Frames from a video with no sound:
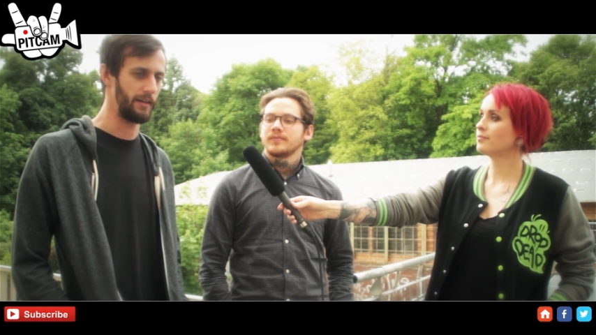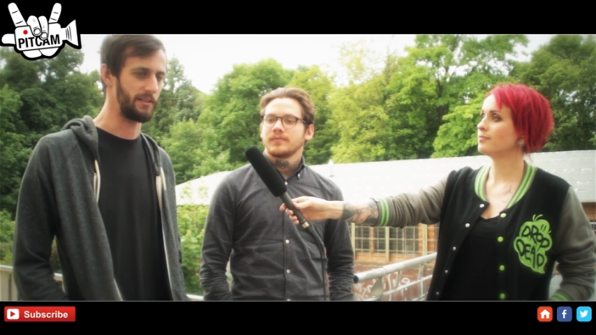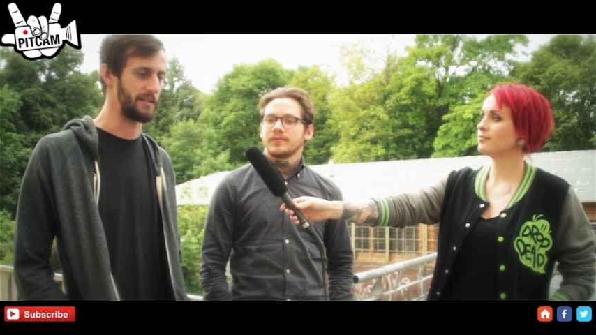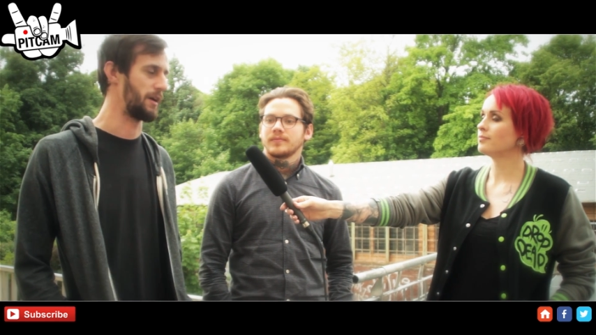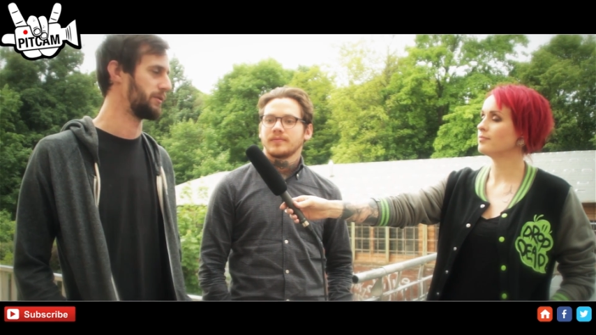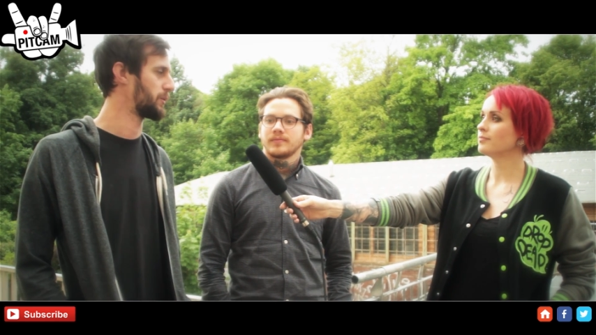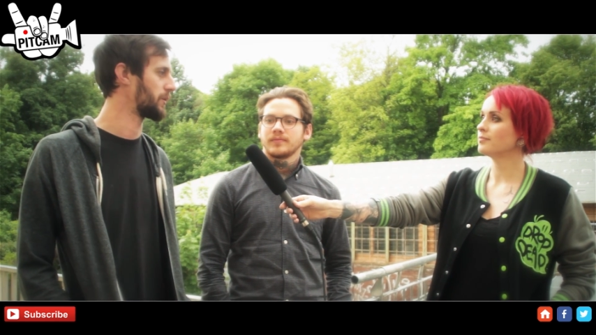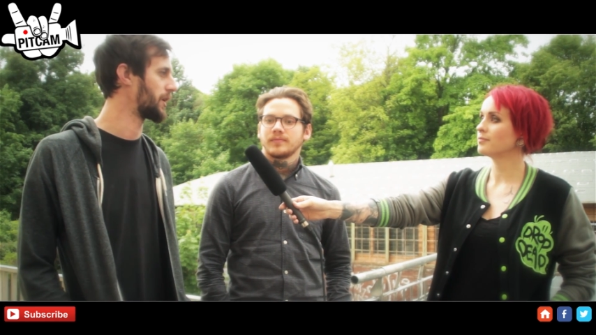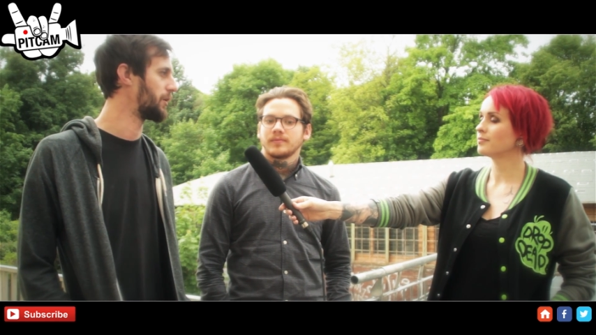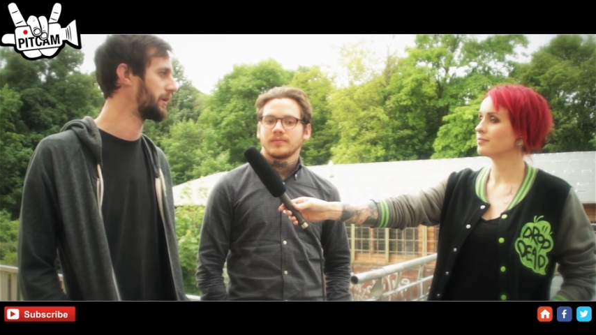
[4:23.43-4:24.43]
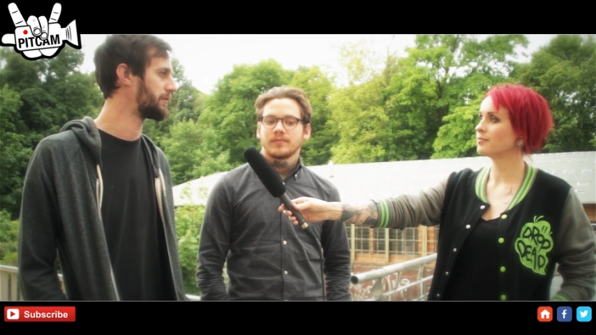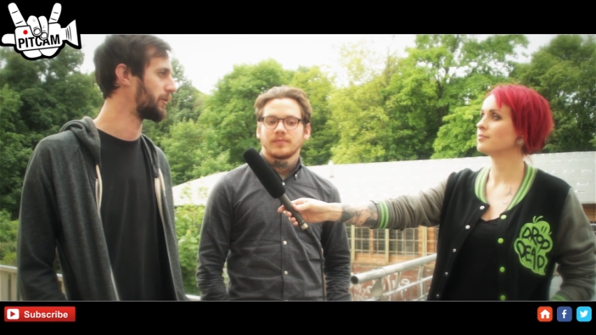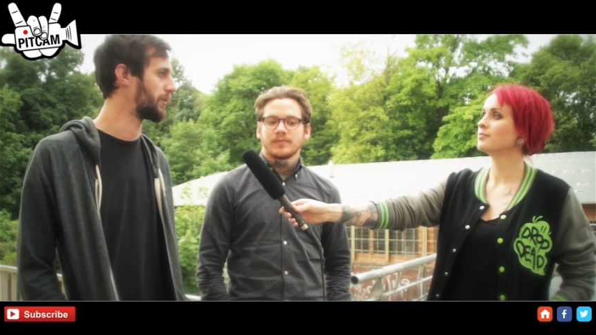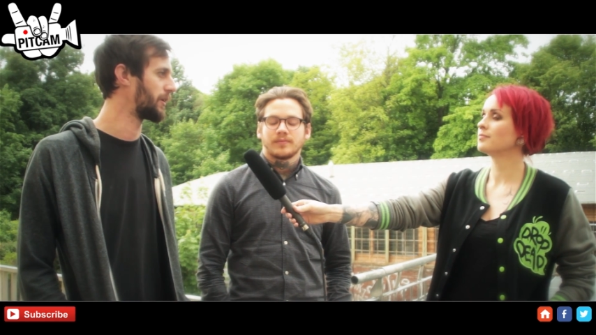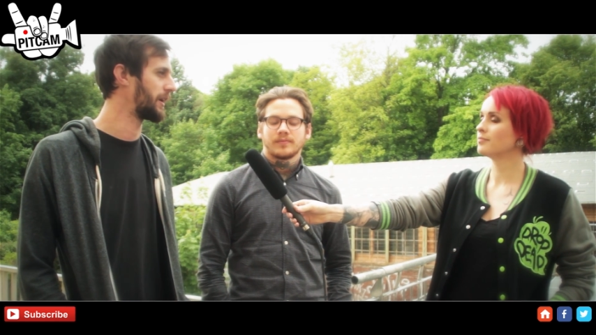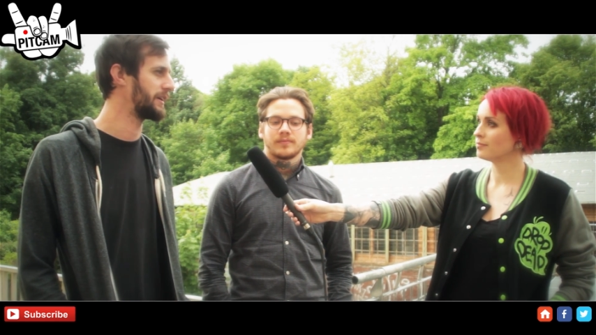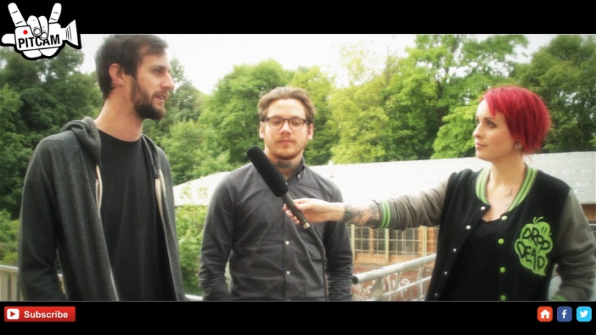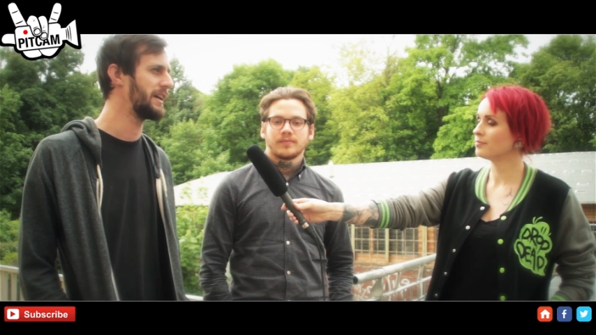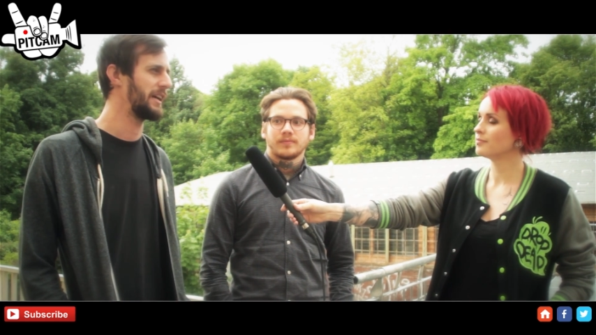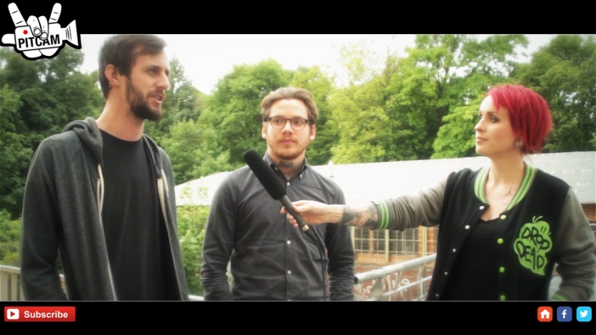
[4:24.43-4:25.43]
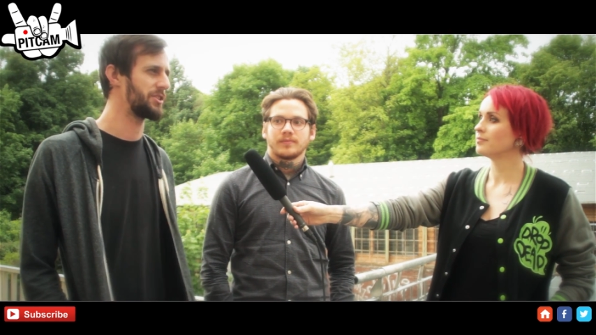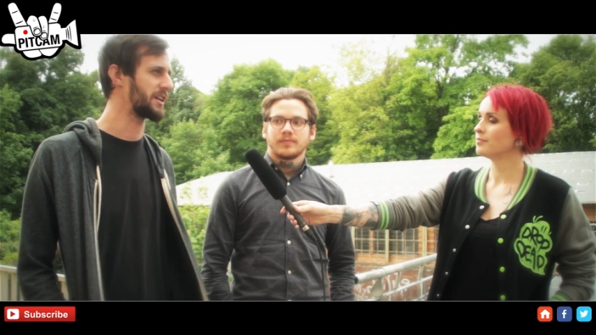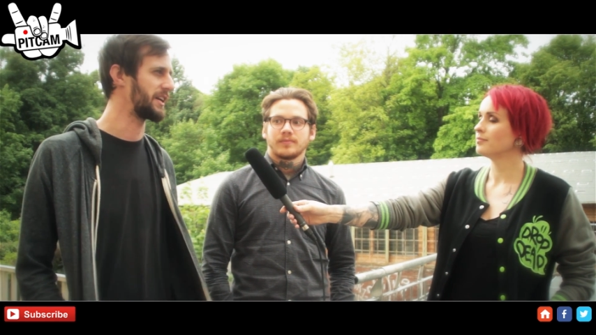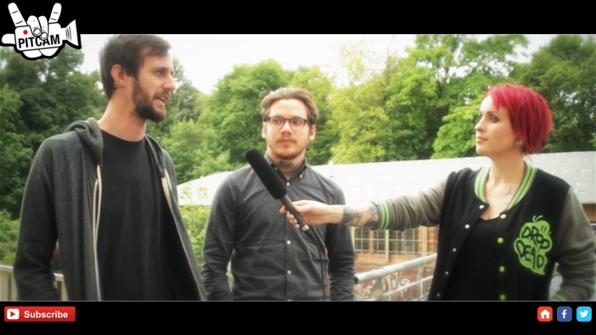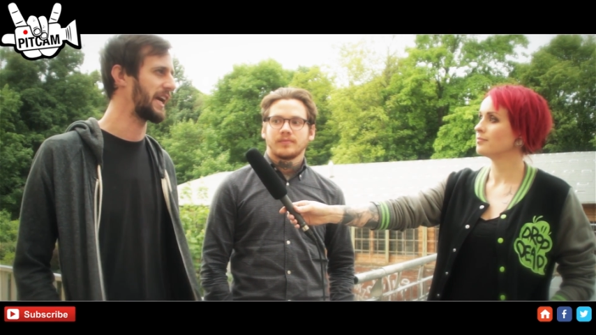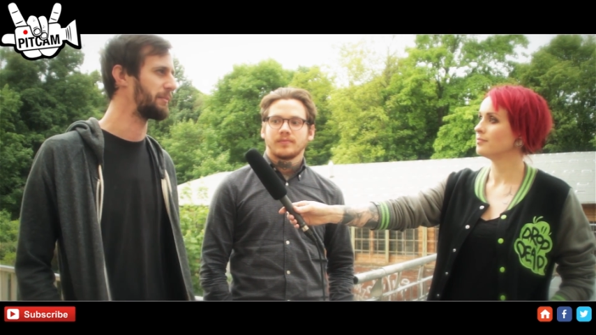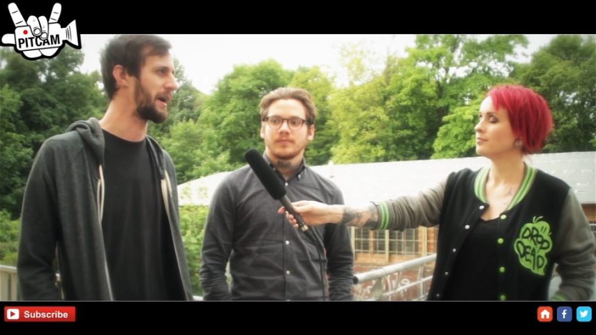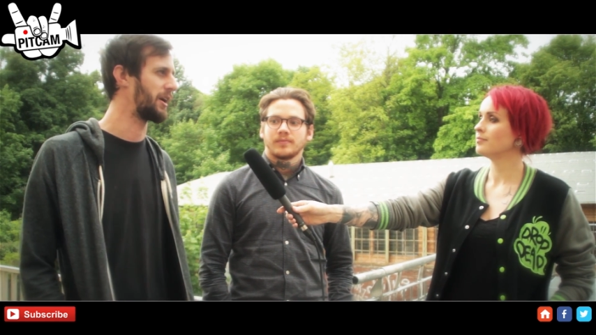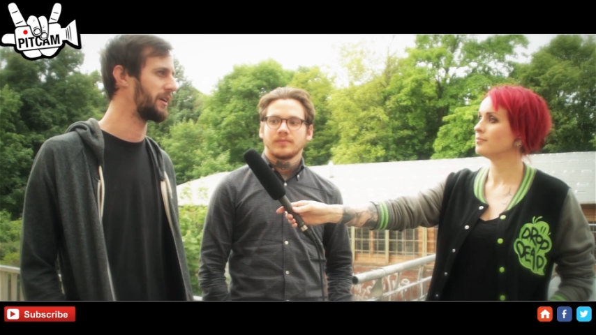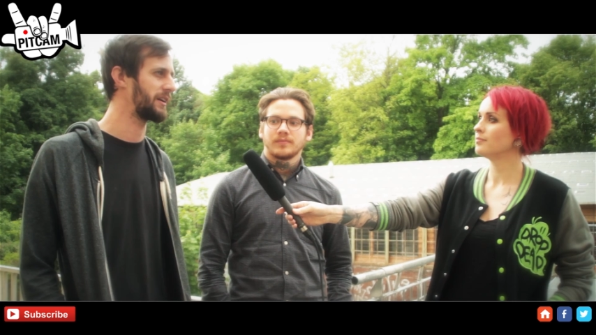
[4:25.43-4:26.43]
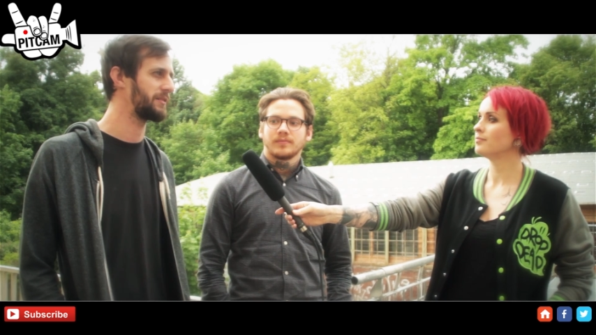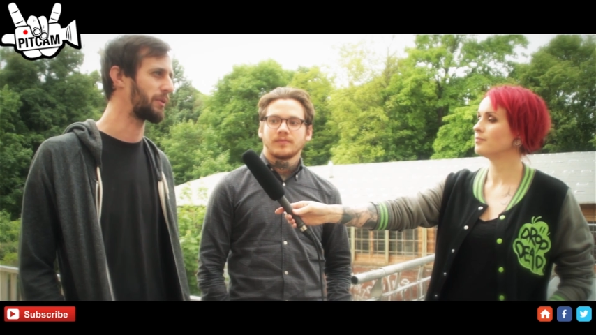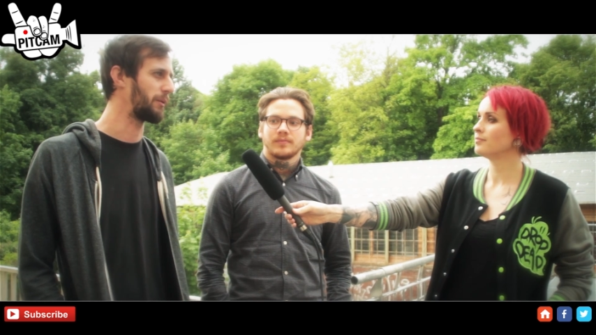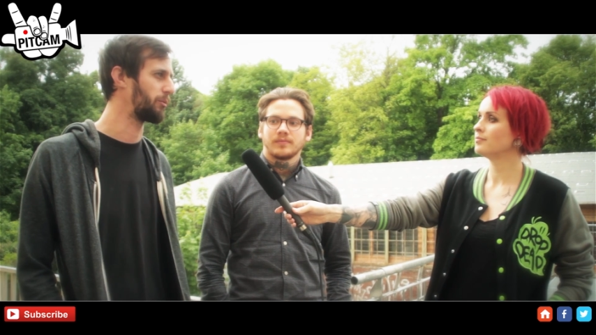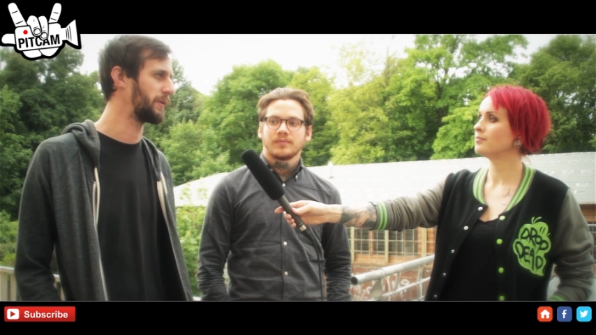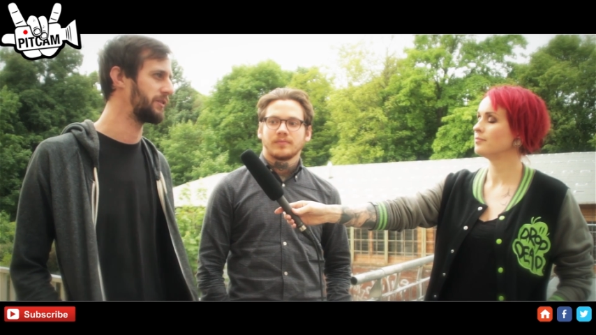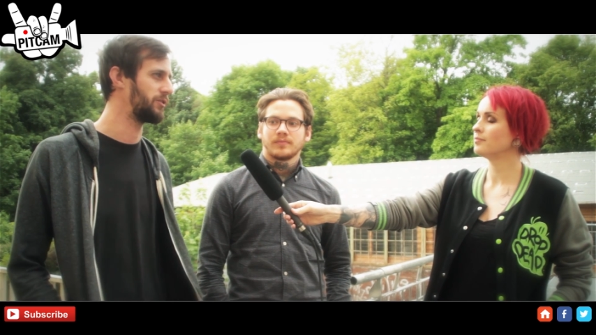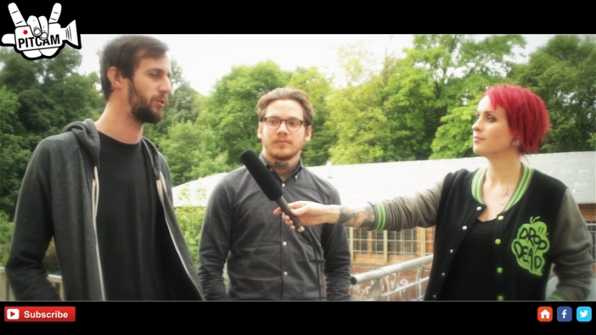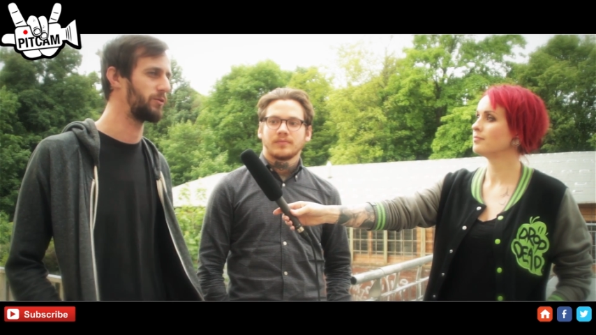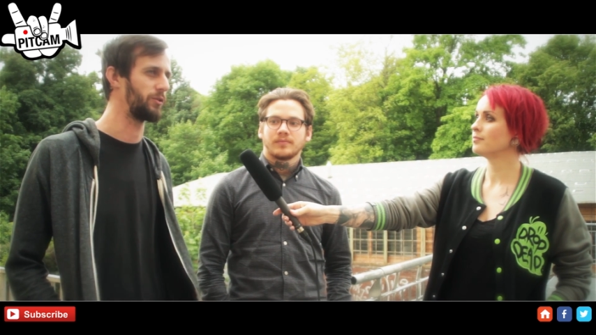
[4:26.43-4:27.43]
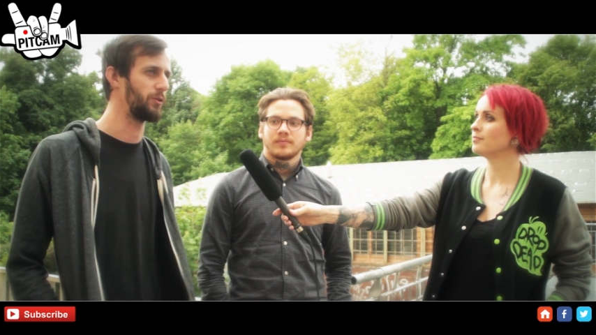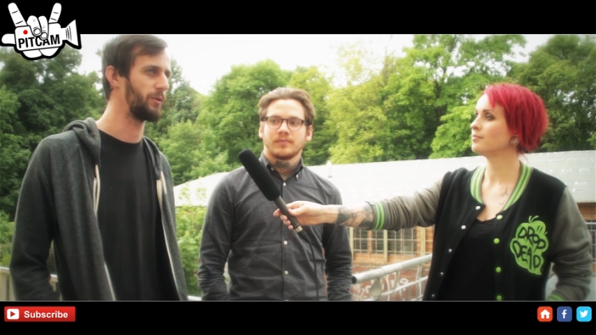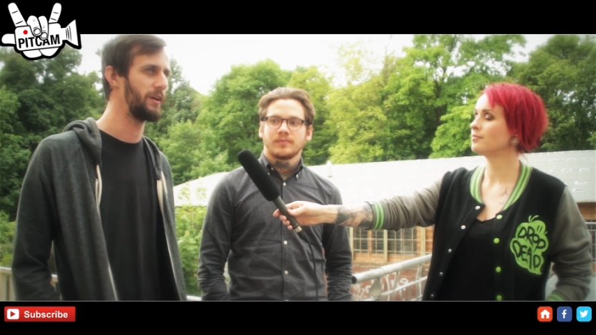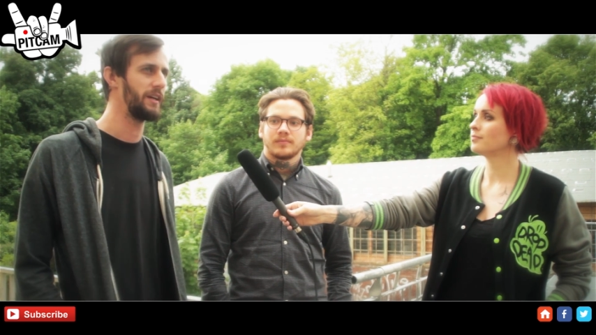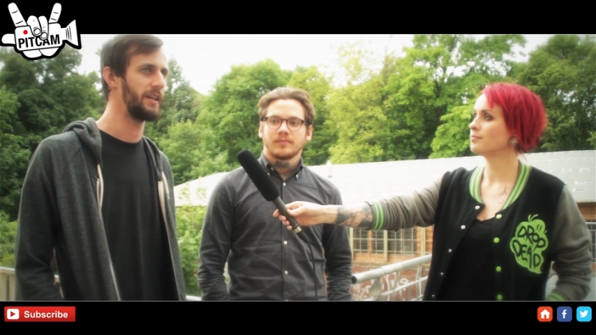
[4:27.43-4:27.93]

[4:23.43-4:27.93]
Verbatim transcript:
Speaker 1: sound that we're going for, and it just kind of came out probably due to